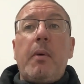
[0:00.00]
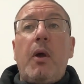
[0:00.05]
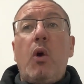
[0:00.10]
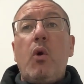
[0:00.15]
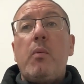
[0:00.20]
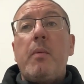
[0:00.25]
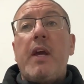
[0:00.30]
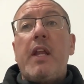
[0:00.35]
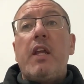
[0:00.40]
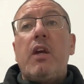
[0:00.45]
How
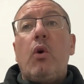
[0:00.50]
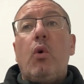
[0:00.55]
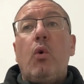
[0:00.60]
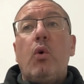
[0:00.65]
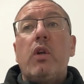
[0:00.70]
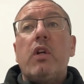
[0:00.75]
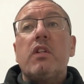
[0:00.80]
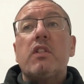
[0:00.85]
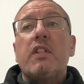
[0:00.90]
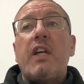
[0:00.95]
many
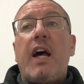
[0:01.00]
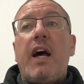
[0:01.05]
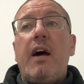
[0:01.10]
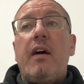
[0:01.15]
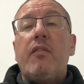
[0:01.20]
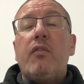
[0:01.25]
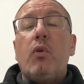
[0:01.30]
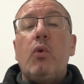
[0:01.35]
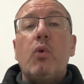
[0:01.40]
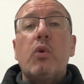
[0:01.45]
owners
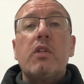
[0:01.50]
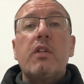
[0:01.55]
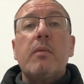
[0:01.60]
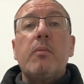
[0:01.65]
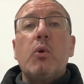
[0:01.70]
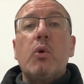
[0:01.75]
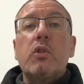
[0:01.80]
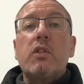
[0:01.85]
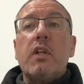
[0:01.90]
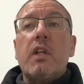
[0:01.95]
have owned the
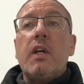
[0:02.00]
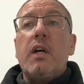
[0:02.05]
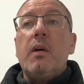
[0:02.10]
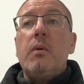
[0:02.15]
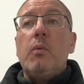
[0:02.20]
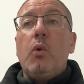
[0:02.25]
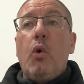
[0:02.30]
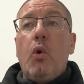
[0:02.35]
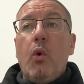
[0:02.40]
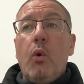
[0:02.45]

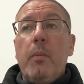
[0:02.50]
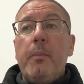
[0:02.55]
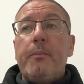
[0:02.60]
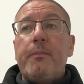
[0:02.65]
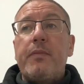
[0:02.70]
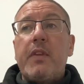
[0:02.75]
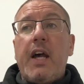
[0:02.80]
motorhome